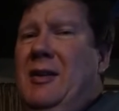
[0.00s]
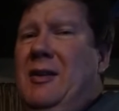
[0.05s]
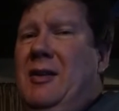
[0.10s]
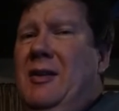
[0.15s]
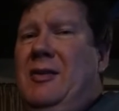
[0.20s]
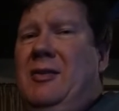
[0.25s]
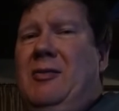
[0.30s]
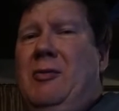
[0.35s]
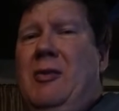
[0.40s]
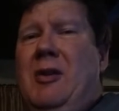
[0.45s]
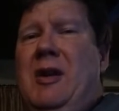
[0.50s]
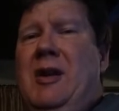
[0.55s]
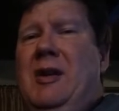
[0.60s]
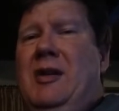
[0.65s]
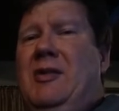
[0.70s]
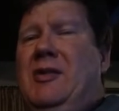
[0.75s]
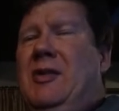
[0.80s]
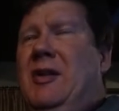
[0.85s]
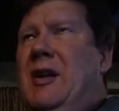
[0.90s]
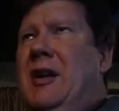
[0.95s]
there's
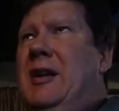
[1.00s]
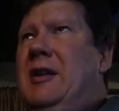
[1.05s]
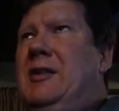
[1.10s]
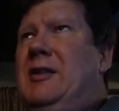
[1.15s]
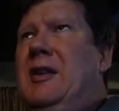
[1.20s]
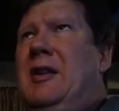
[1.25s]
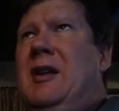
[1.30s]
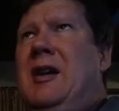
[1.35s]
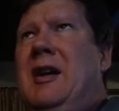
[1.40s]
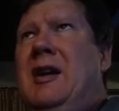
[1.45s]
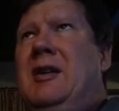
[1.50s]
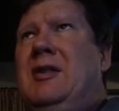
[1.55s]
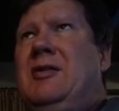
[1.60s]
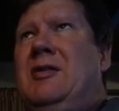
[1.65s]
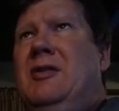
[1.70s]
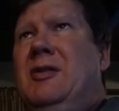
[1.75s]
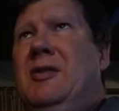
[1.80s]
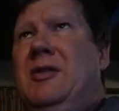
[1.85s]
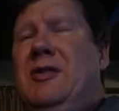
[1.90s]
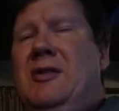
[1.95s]
ways like the
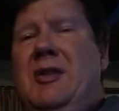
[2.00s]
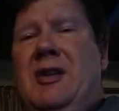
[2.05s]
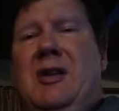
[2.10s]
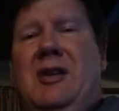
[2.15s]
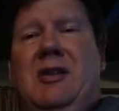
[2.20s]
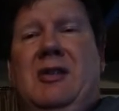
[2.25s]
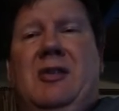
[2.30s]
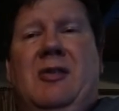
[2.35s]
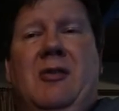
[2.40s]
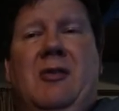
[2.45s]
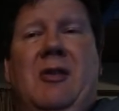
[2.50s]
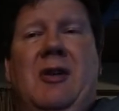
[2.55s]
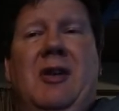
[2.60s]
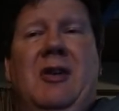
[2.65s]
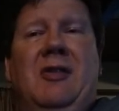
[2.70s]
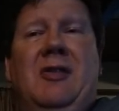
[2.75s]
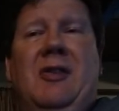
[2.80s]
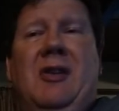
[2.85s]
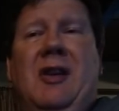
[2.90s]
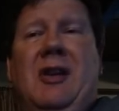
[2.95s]
Nationals did it, the
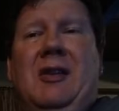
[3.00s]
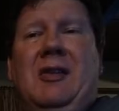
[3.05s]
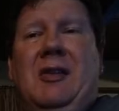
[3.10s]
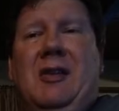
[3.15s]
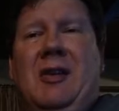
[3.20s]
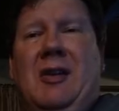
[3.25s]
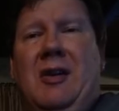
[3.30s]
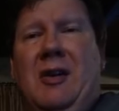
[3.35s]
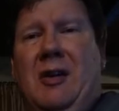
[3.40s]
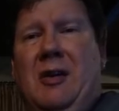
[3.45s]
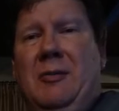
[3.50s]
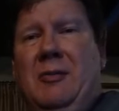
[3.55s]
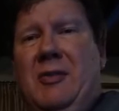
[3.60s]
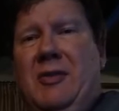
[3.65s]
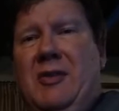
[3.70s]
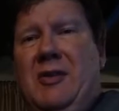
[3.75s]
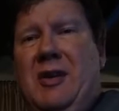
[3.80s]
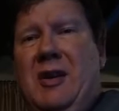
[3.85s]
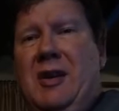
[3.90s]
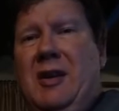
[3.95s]
ways like the
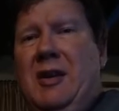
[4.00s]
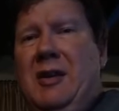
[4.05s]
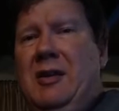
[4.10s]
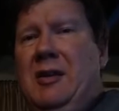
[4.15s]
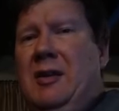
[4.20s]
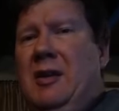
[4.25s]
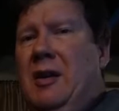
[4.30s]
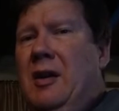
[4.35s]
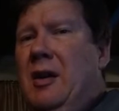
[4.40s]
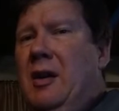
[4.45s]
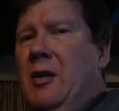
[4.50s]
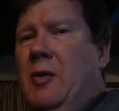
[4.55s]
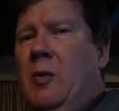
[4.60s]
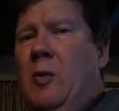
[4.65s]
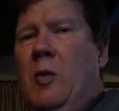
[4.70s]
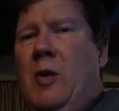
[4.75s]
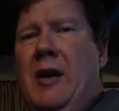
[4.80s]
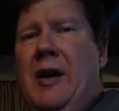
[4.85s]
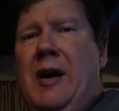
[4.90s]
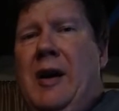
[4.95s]
Cubs did it,
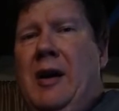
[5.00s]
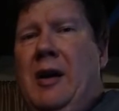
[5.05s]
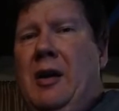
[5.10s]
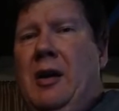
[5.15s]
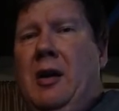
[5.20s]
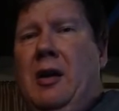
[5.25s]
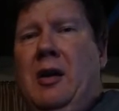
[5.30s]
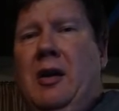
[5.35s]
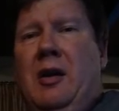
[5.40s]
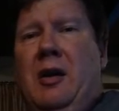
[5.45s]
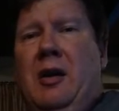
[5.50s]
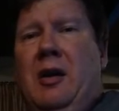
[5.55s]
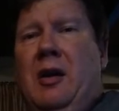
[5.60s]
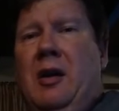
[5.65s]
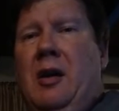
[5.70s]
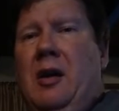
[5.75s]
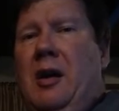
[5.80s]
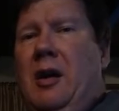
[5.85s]
where